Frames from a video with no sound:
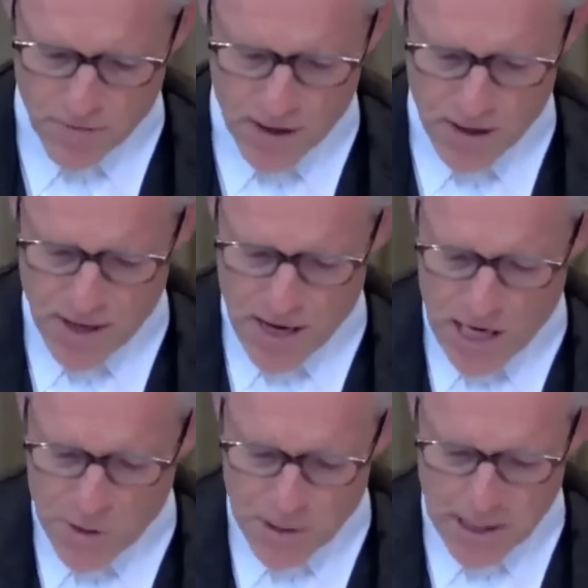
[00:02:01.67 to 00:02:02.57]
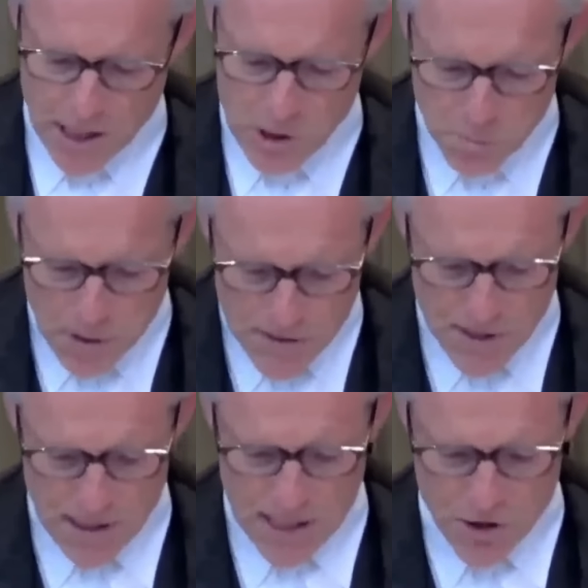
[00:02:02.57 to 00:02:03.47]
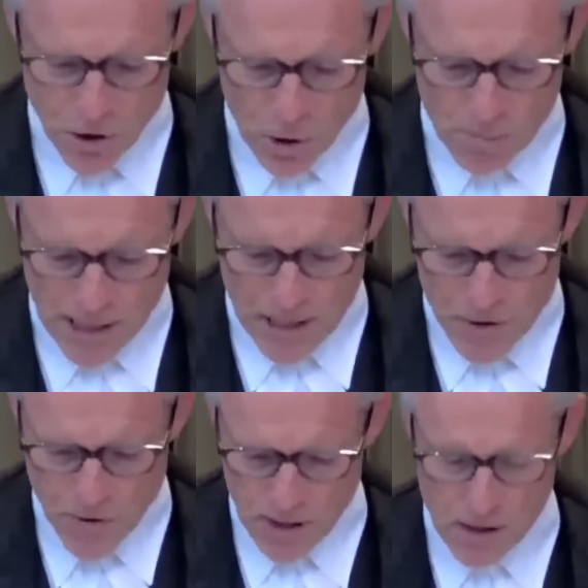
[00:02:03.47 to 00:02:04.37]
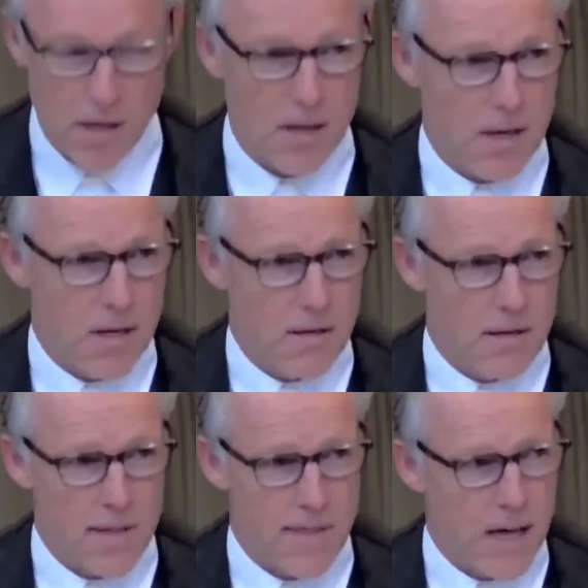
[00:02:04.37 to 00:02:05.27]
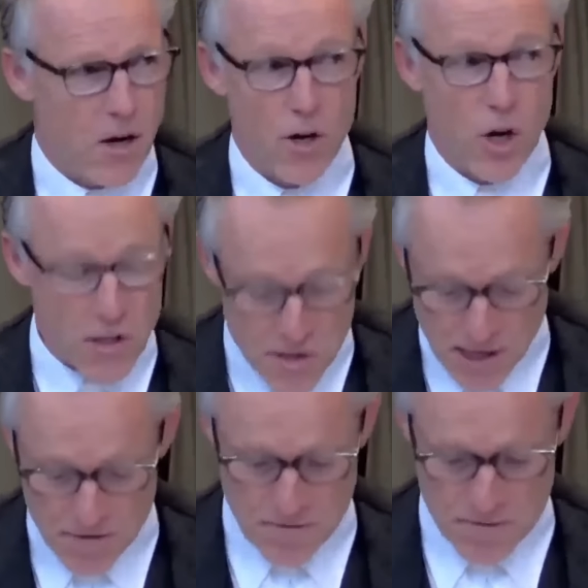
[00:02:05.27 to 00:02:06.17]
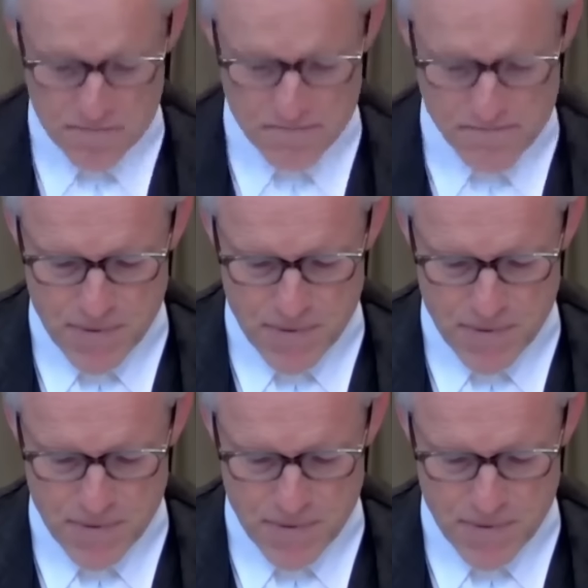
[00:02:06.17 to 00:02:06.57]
in Rafah has been explicitly told by Israel that they are not safe